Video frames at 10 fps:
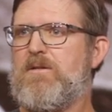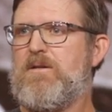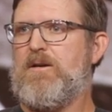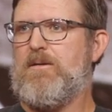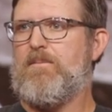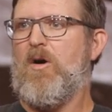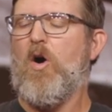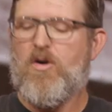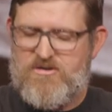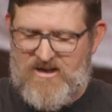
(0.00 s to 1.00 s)
um,
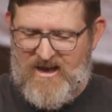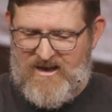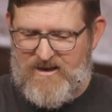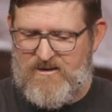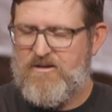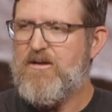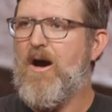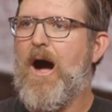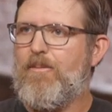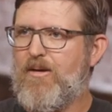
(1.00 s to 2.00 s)
ordained
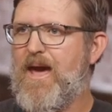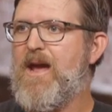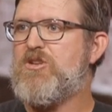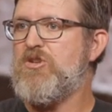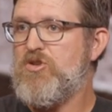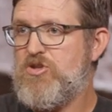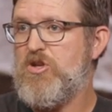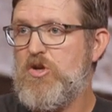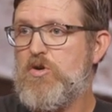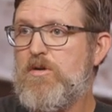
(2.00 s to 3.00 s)
obligation
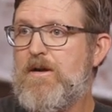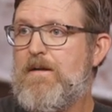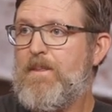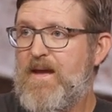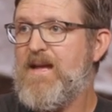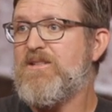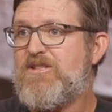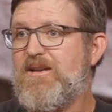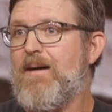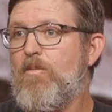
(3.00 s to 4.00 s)
to, in
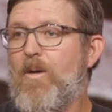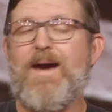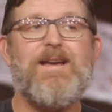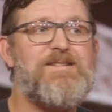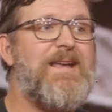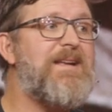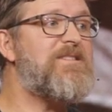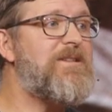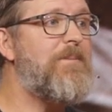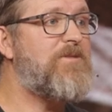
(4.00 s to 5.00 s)
some ways and at
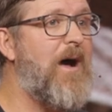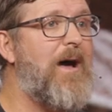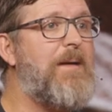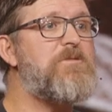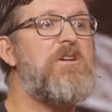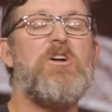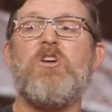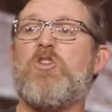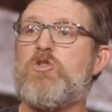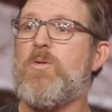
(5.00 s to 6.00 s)
some times,
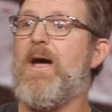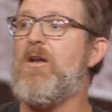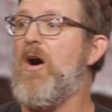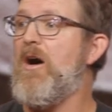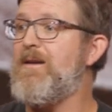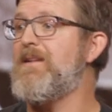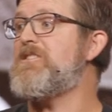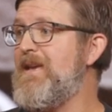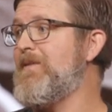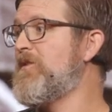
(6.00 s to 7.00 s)
tread on
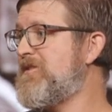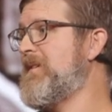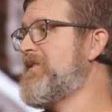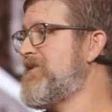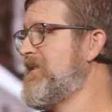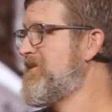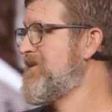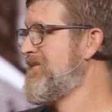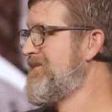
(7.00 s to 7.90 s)
its evil citizens.